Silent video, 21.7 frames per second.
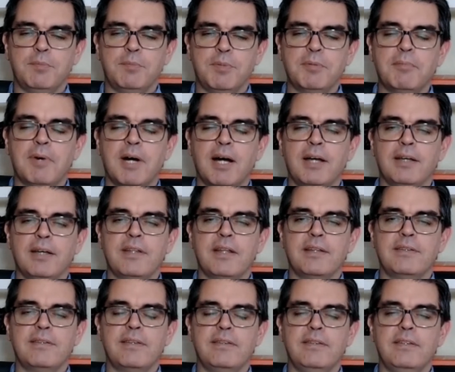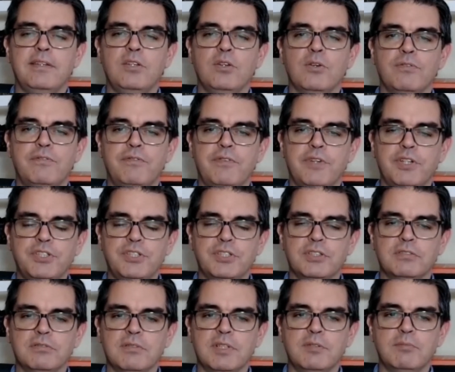Keep in mind that the
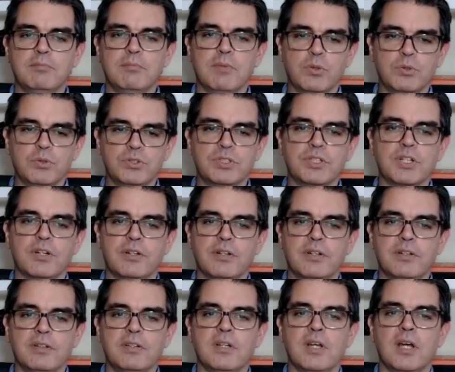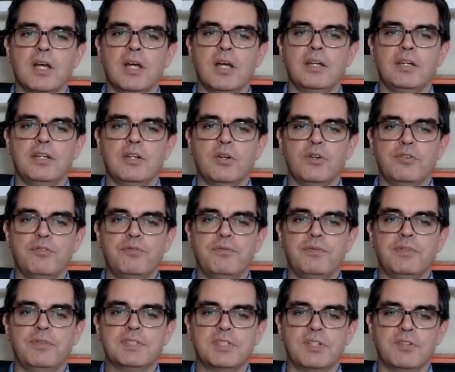official and most current
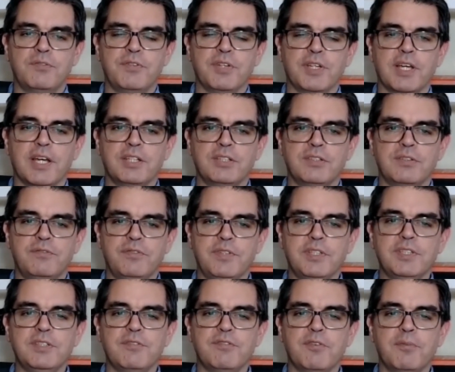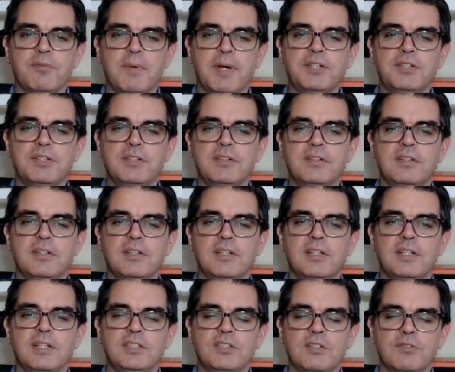certification fees
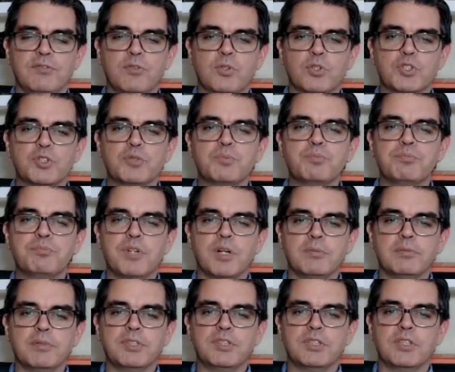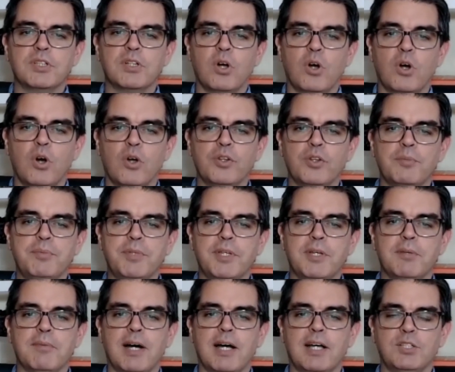information is, of course, published on the
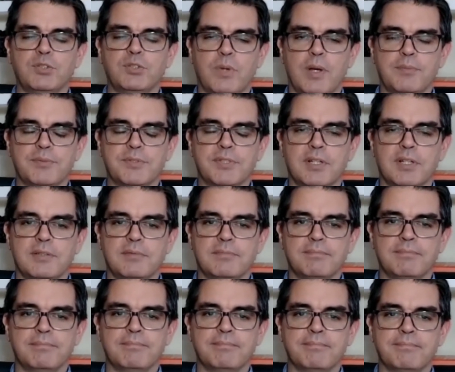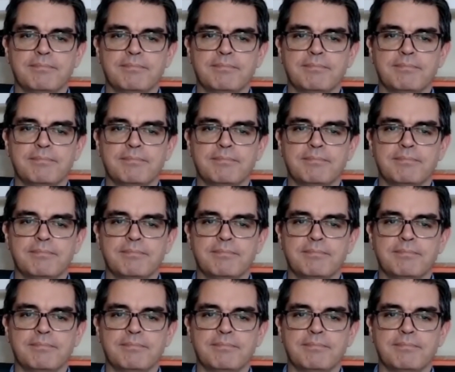PMI's website.